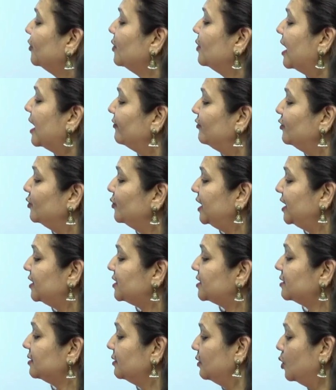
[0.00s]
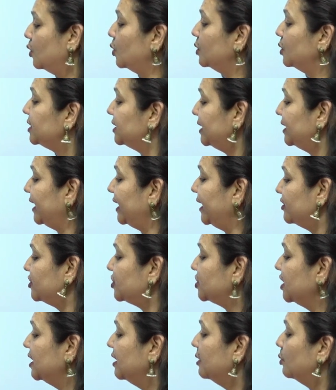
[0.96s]
You have to read Golden
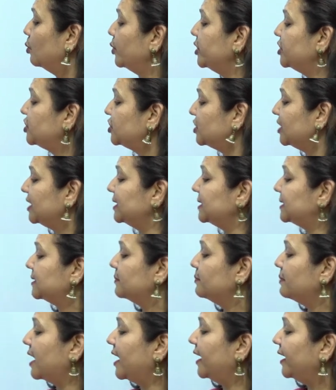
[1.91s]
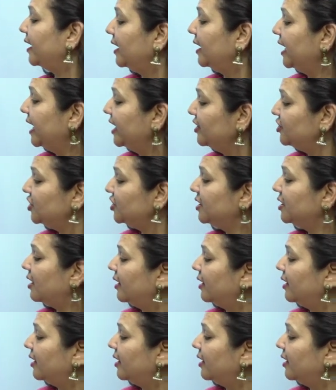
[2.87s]
Age, which is by A.G.